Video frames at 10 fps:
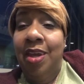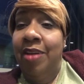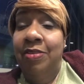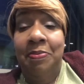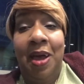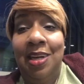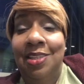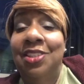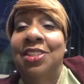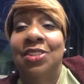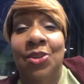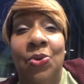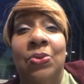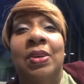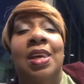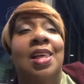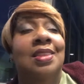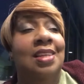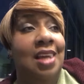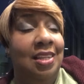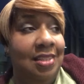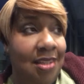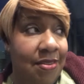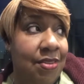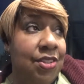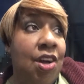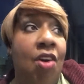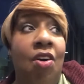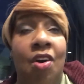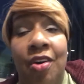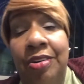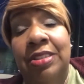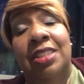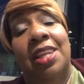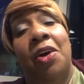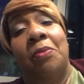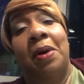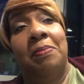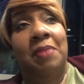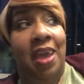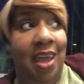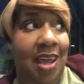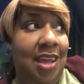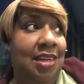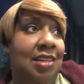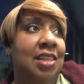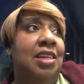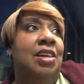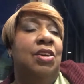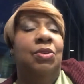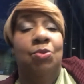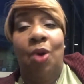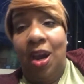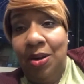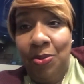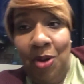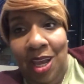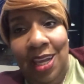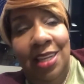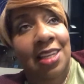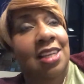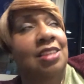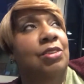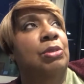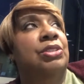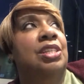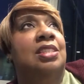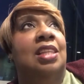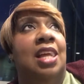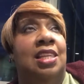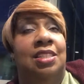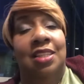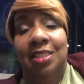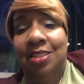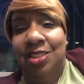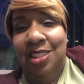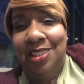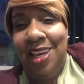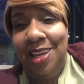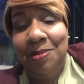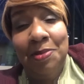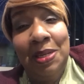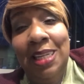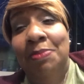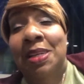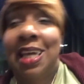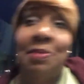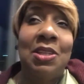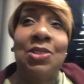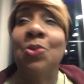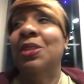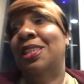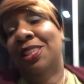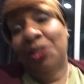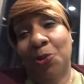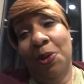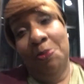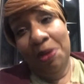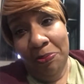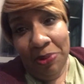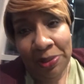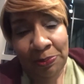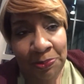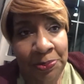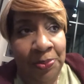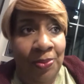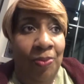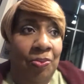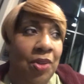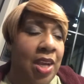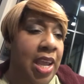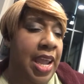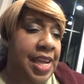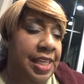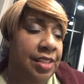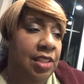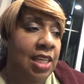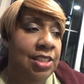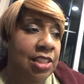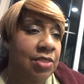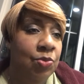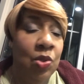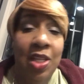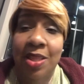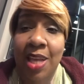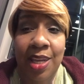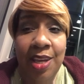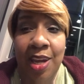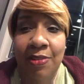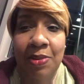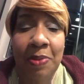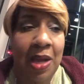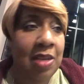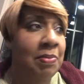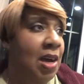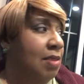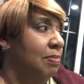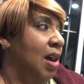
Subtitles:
everybody, just know that I love you. Y'all all stay on my man. Right away, those just the ladies that just came to my name. Names are so easy to remember. And I just want to thank everybody. My